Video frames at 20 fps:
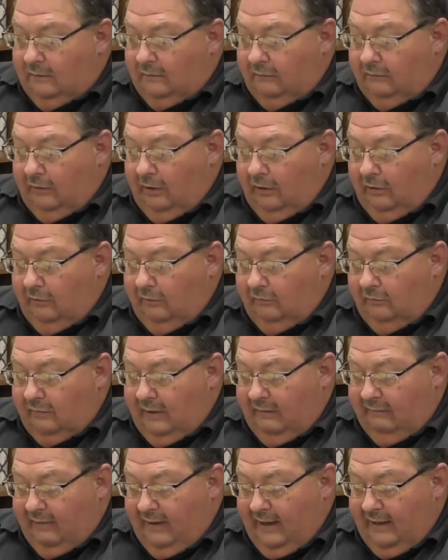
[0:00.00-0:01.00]
So
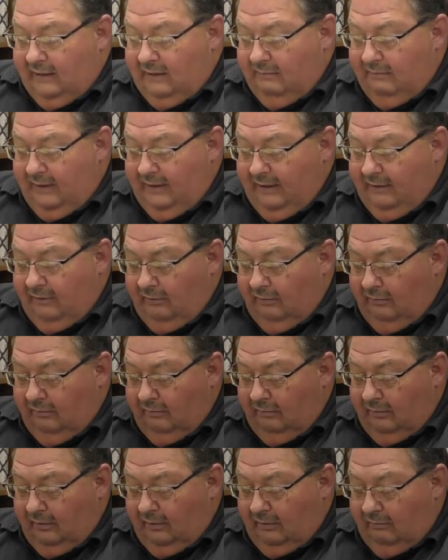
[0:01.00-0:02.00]
they've had the
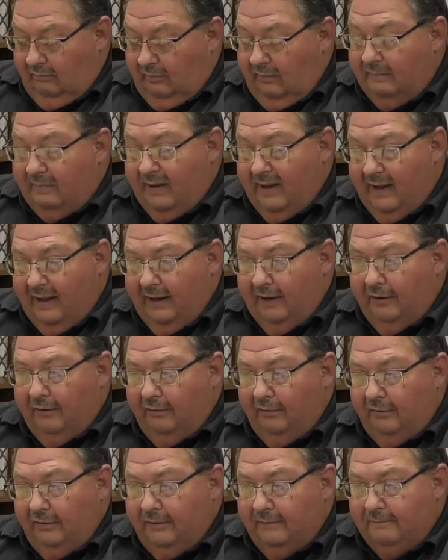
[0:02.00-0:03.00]
meter
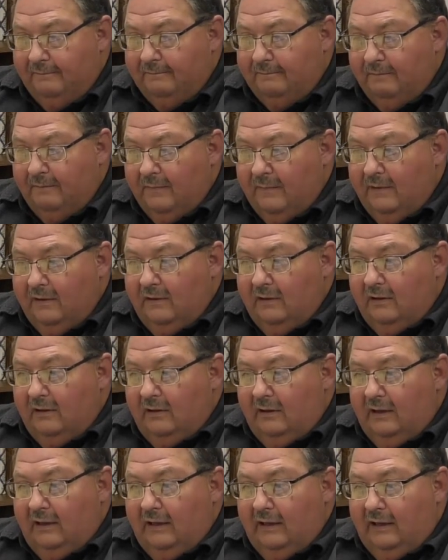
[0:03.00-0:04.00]
repaired,
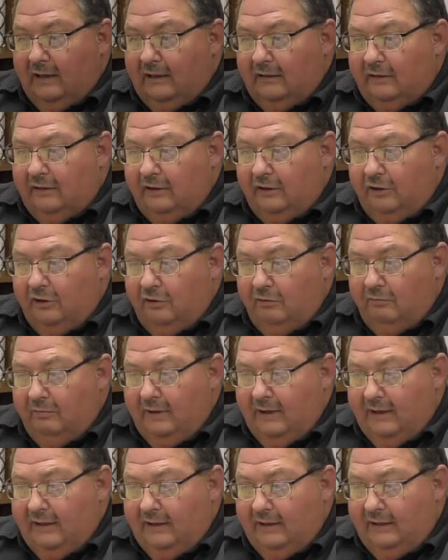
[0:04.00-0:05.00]
and the new
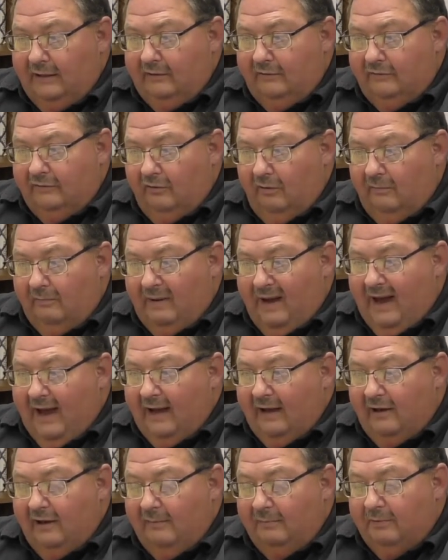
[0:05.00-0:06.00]
readings are
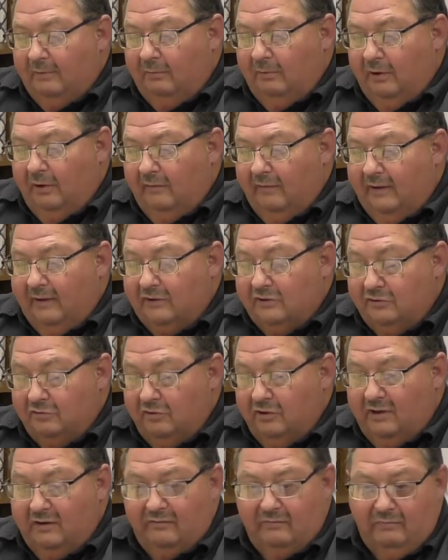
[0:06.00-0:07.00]
back up to where they
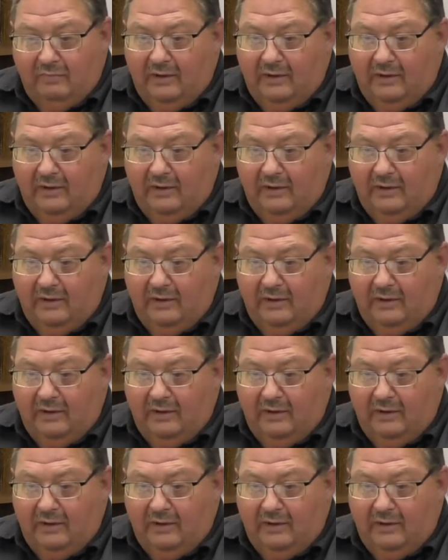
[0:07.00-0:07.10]
should have